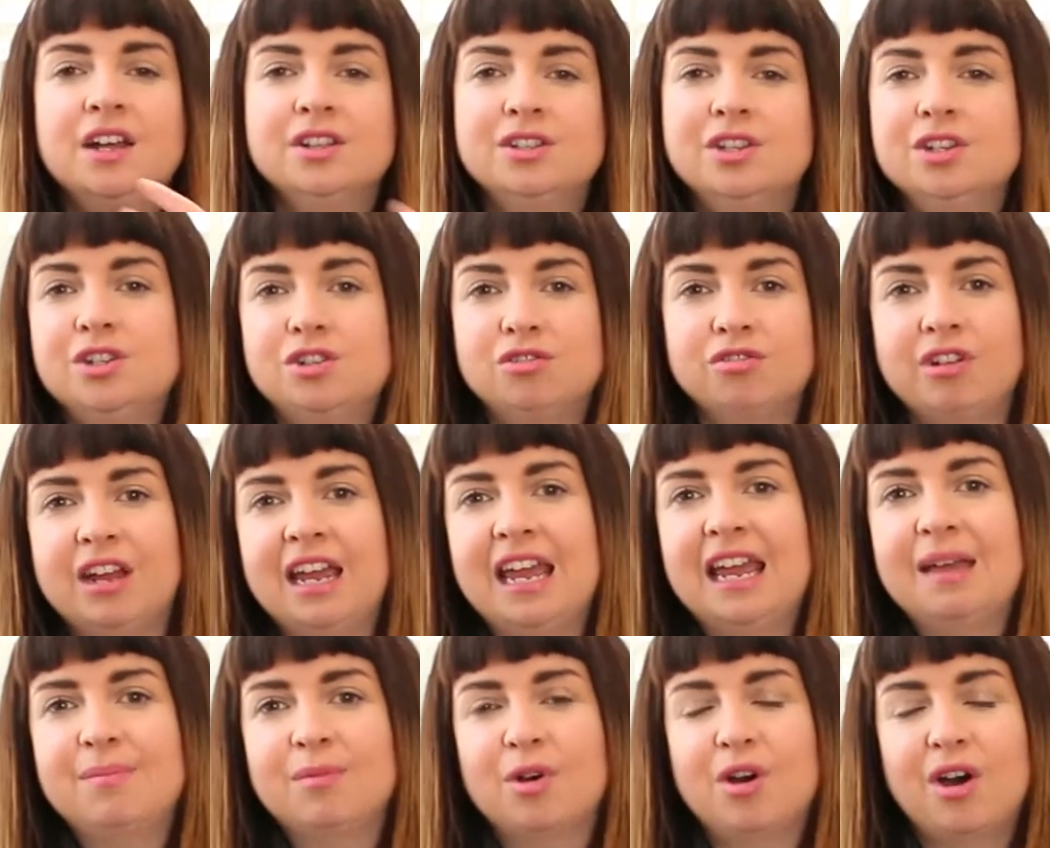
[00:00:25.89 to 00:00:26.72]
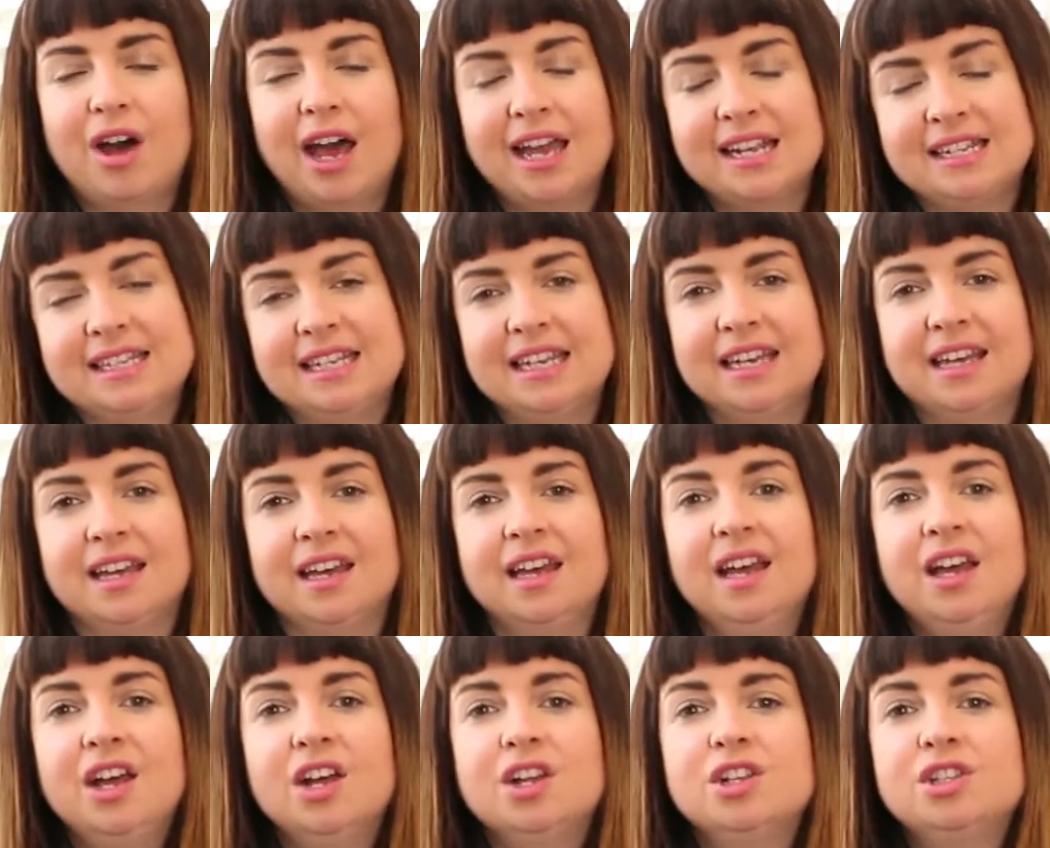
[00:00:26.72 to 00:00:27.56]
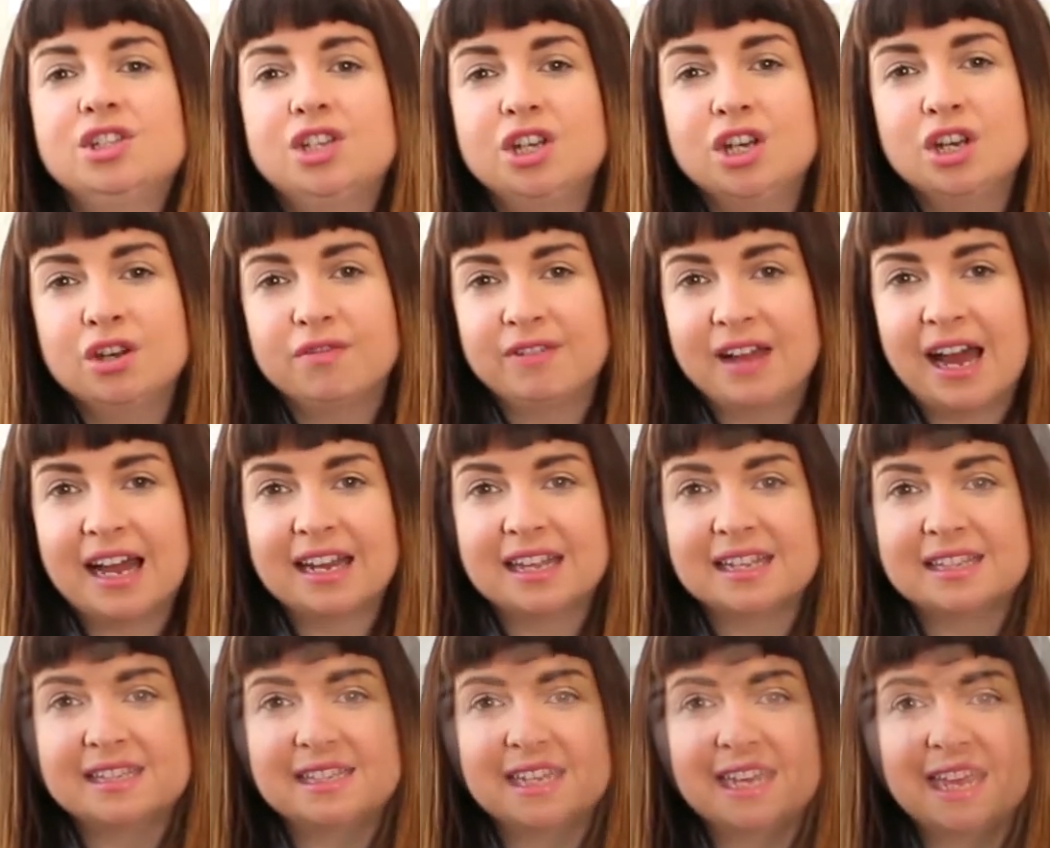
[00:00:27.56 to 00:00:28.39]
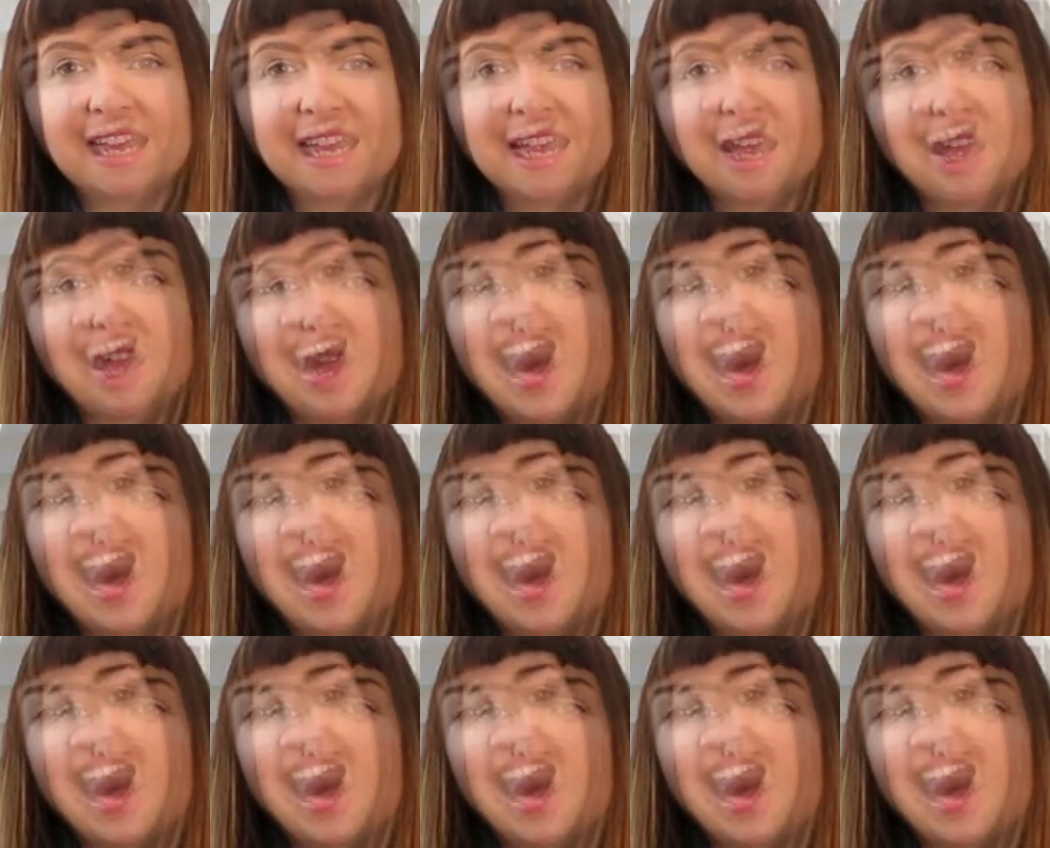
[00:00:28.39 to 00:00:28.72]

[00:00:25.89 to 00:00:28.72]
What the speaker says: to dream, or idea to reality.